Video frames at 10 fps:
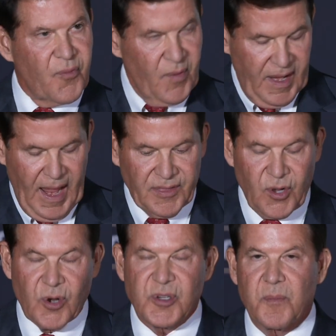we got the
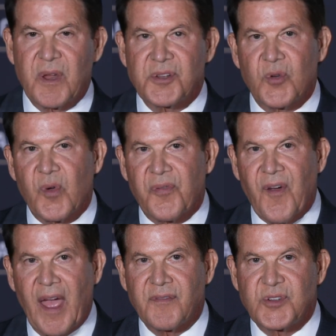urgent mission with
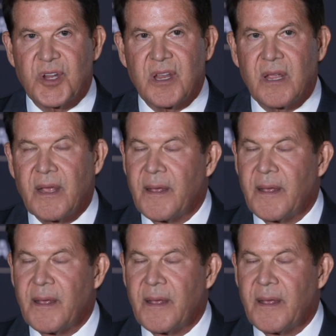5G,